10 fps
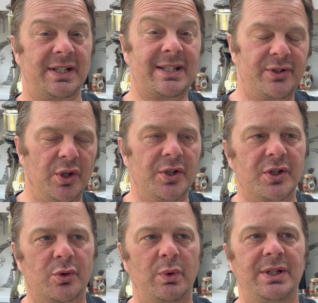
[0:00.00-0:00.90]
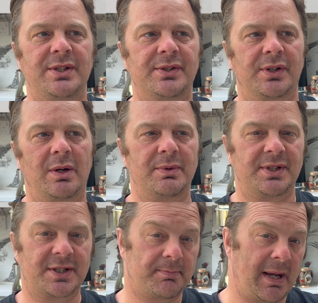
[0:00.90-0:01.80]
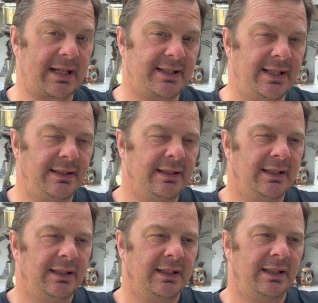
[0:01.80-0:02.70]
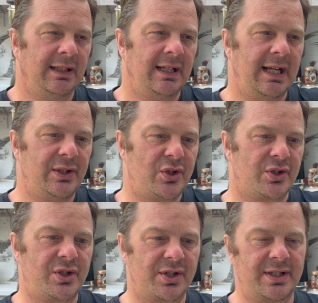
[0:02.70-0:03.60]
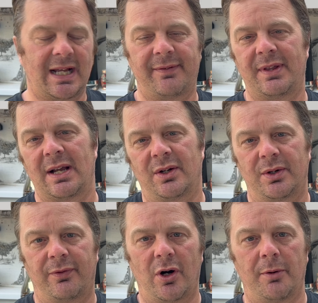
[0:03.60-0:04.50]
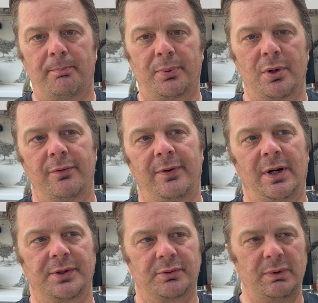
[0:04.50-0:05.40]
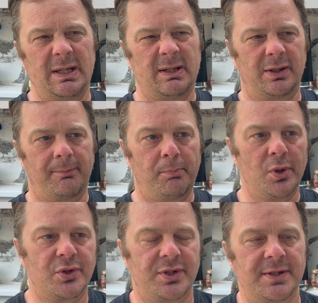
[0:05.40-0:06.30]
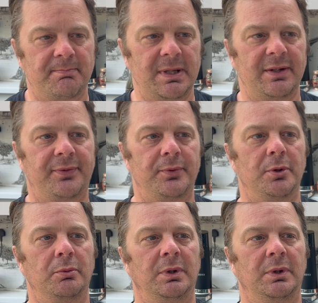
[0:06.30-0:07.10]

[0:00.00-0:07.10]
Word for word: It's not as sweet as I was expecting. It just doesn't have that kind of hot profile to really kind of push this beer through.